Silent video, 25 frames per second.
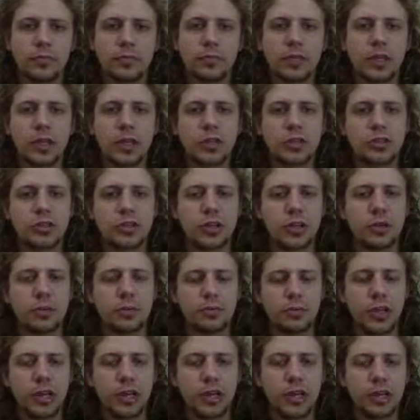So
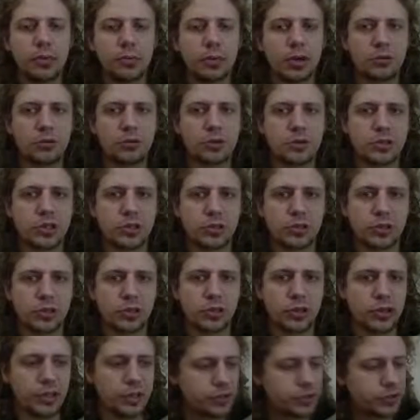knight e1 was their
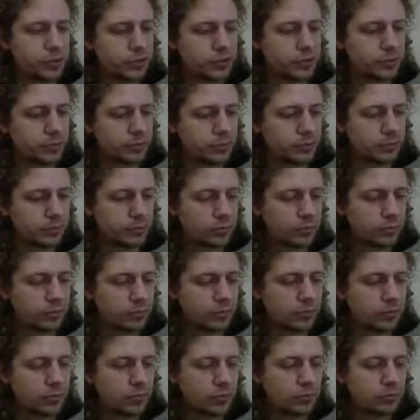choice.
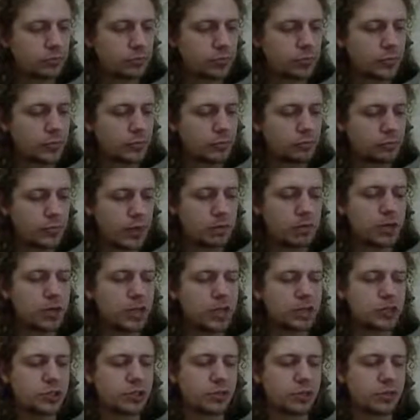Maybe
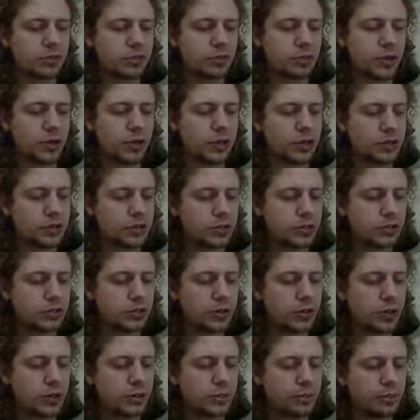they should have tried
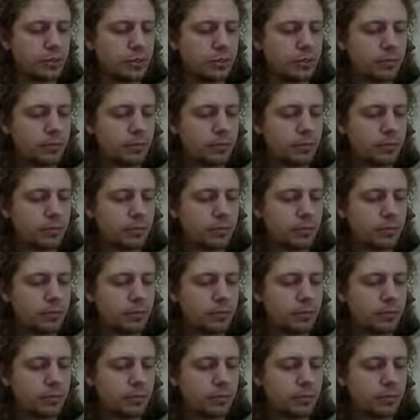to